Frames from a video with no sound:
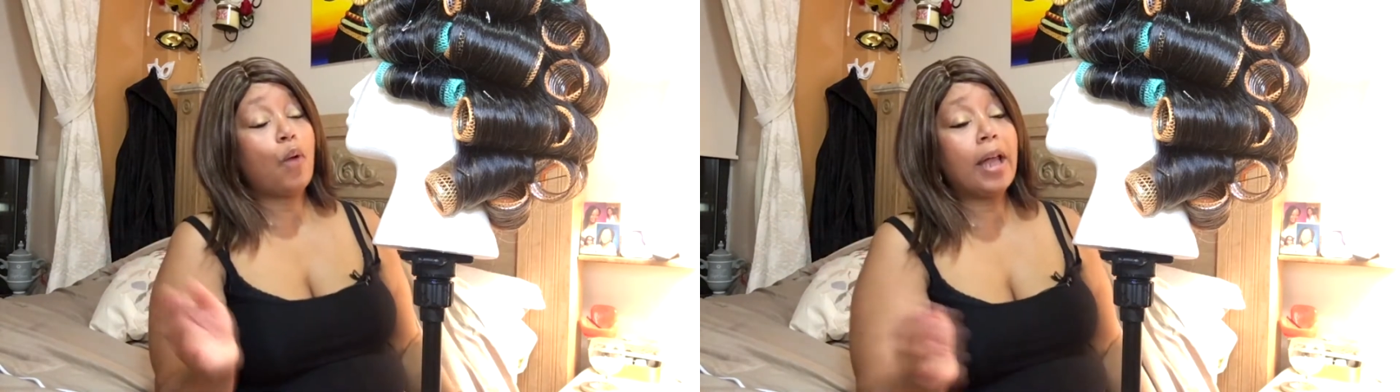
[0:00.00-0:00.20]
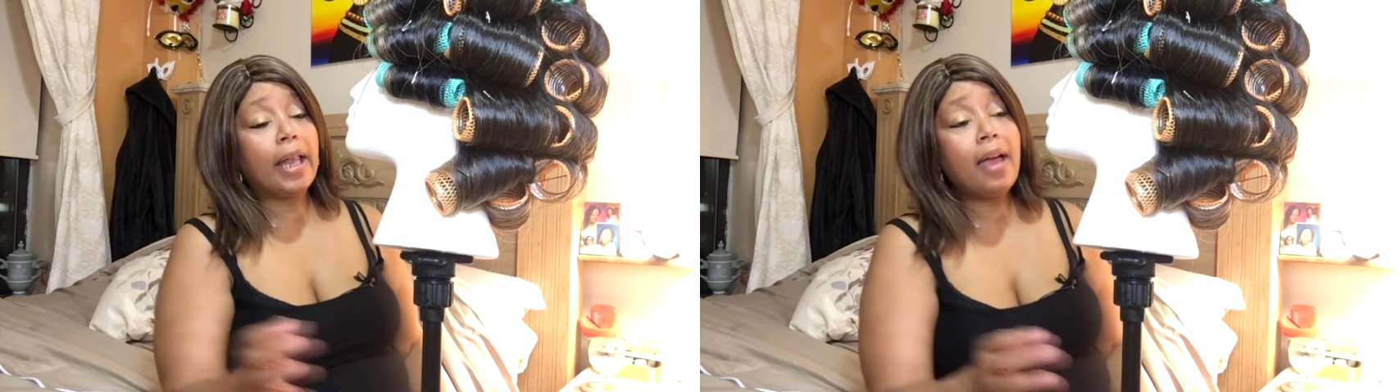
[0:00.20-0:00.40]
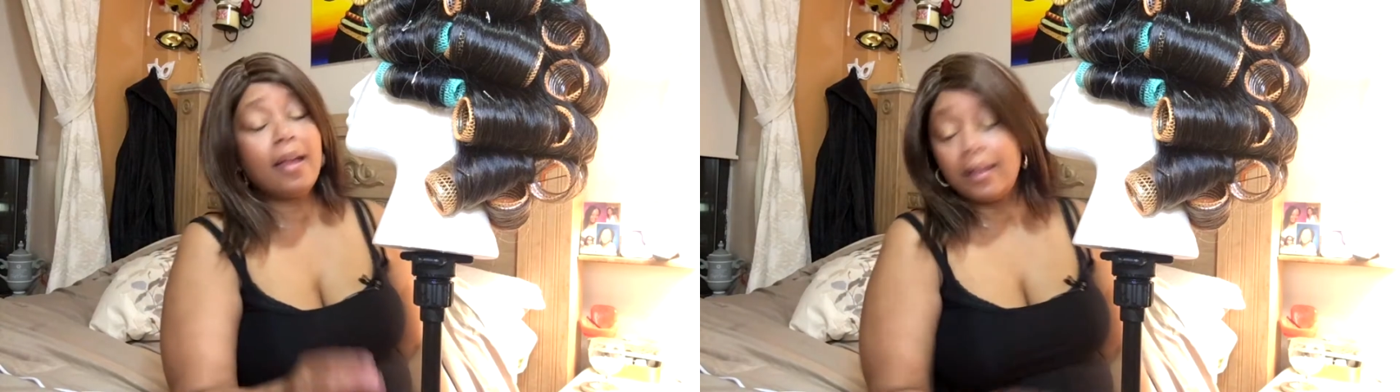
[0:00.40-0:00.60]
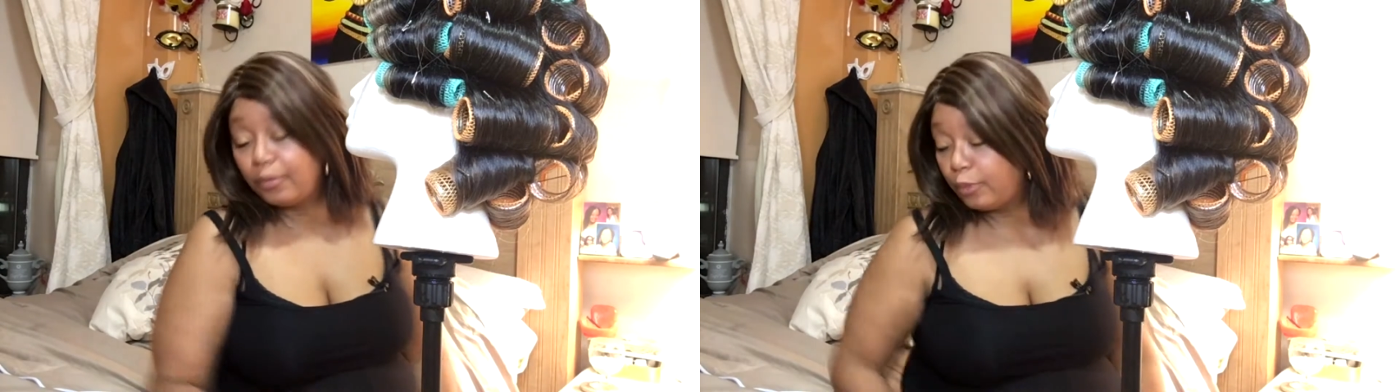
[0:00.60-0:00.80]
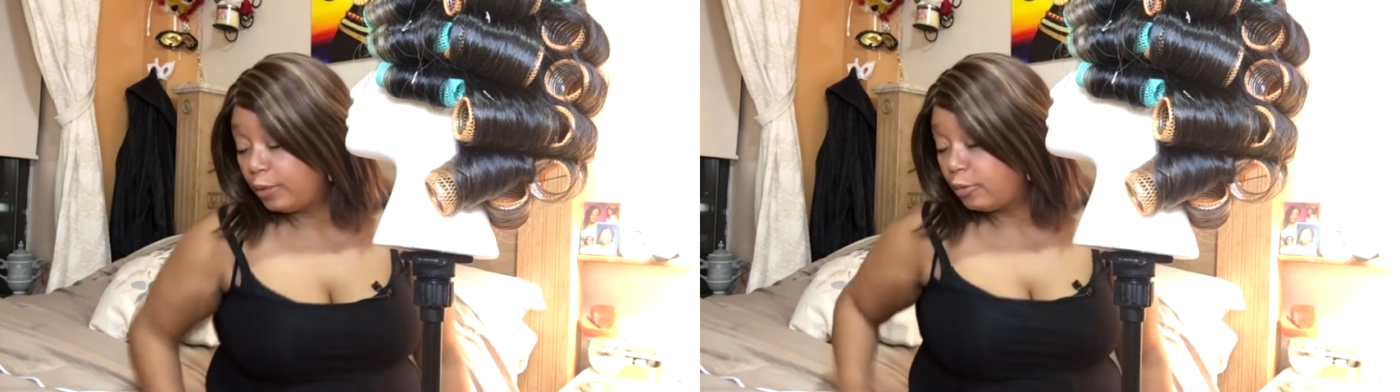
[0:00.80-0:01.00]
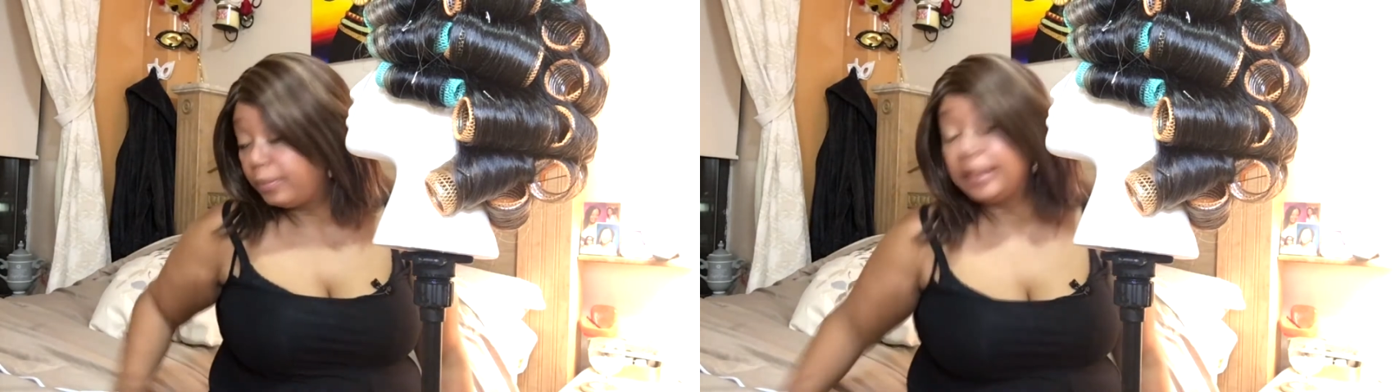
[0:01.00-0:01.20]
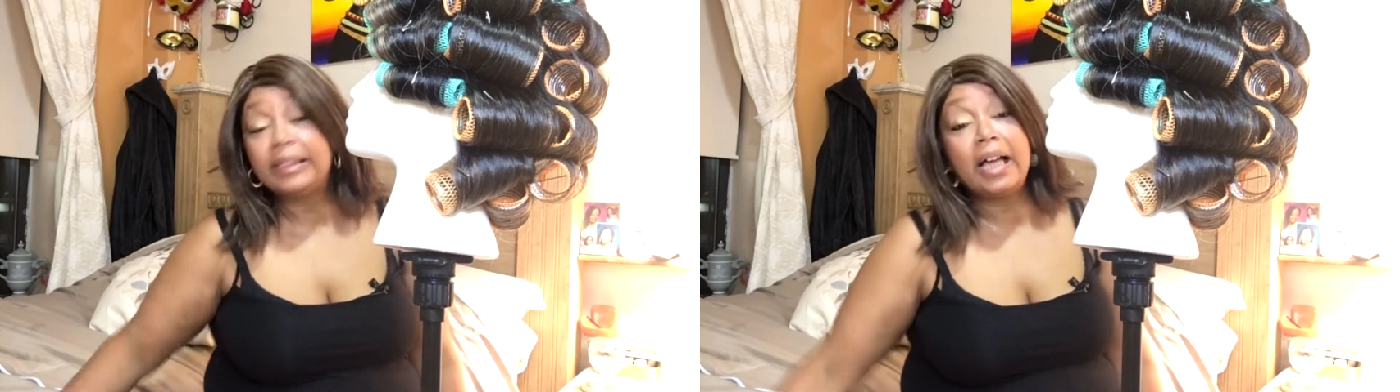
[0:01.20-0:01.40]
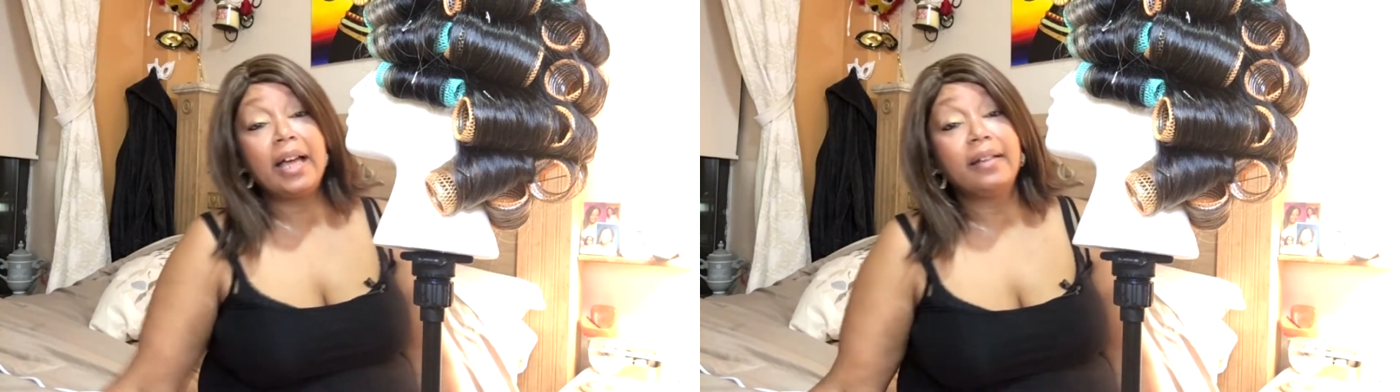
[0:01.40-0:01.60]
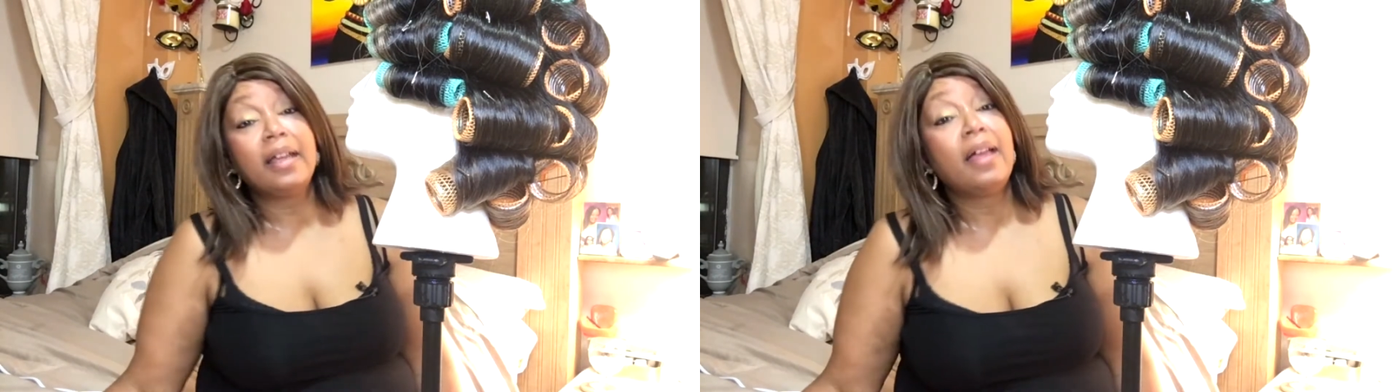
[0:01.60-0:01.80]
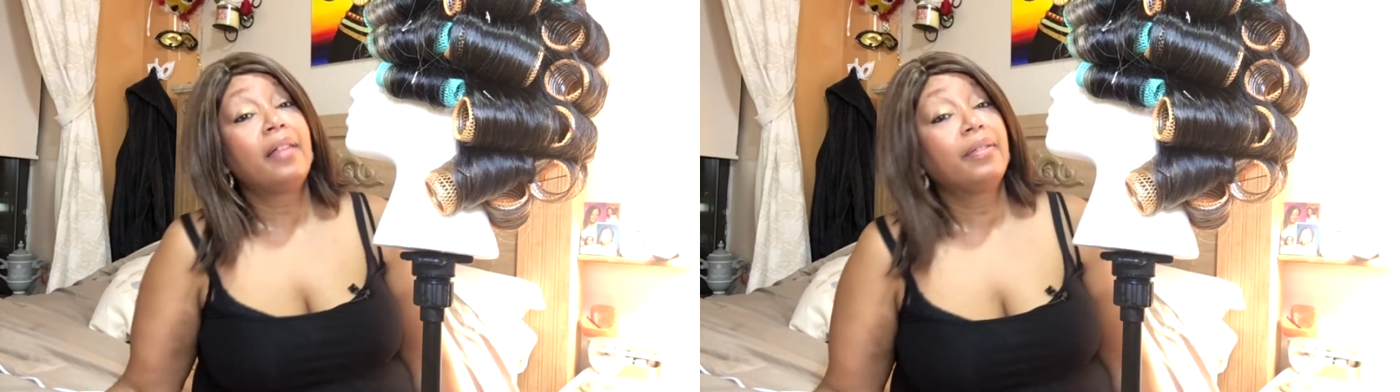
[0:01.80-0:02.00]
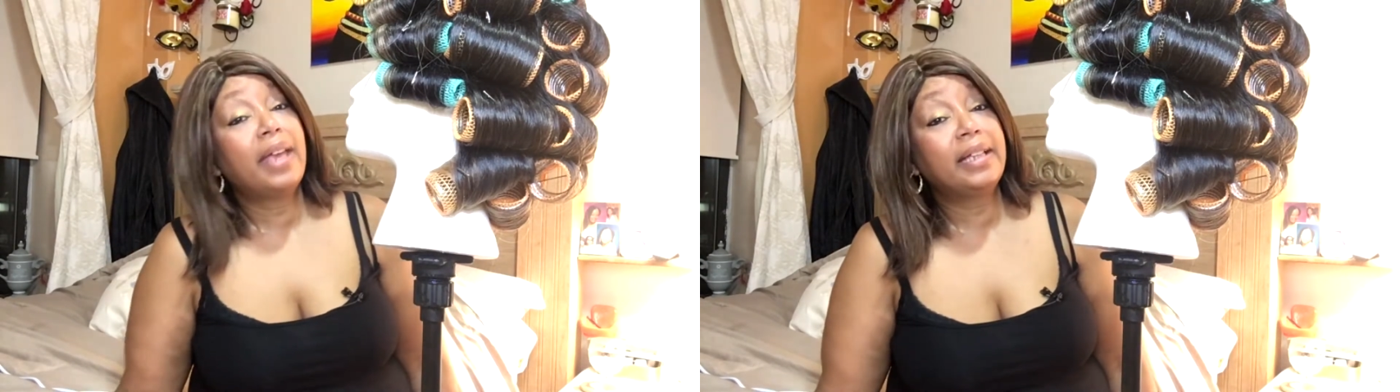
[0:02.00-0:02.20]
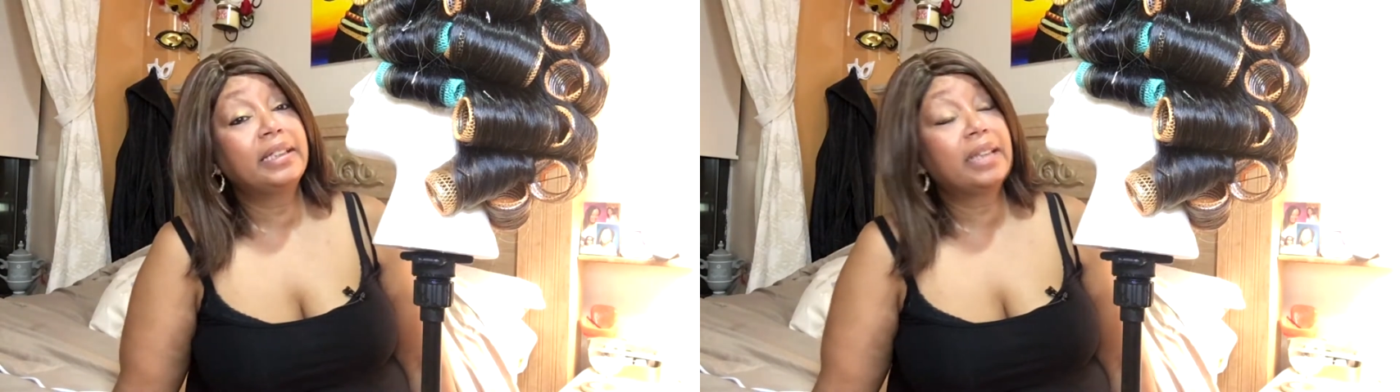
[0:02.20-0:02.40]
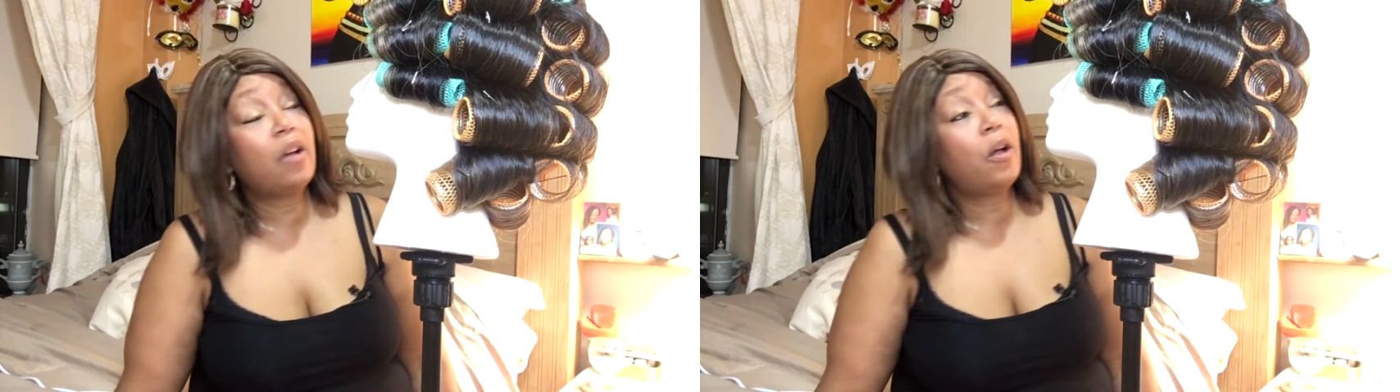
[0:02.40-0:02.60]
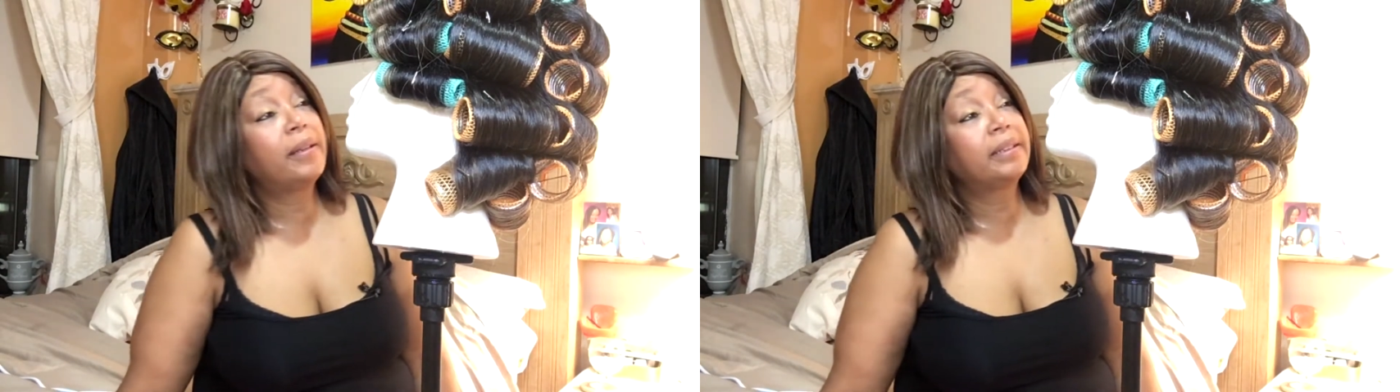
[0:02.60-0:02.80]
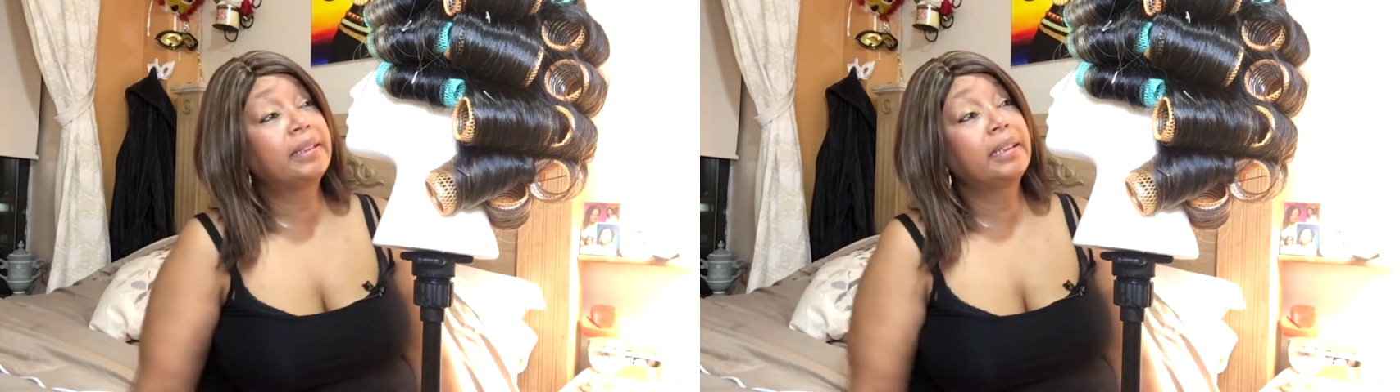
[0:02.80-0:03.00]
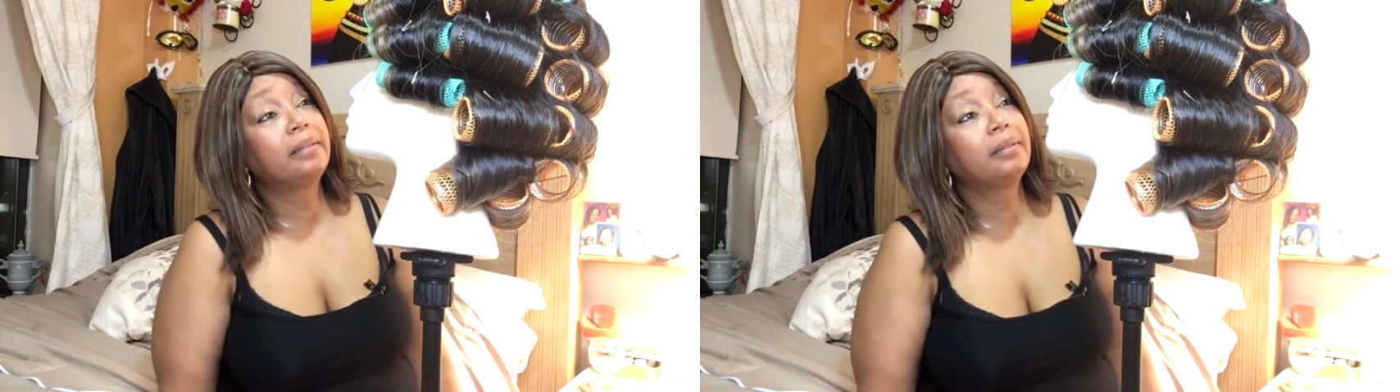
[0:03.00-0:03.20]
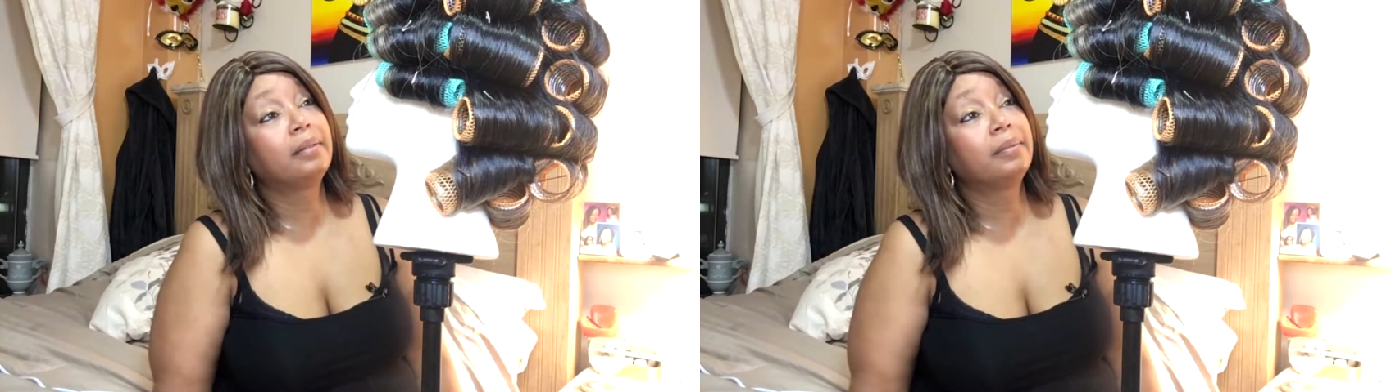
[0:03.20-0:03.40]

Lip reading: voila, we will be done. Thanks, guys.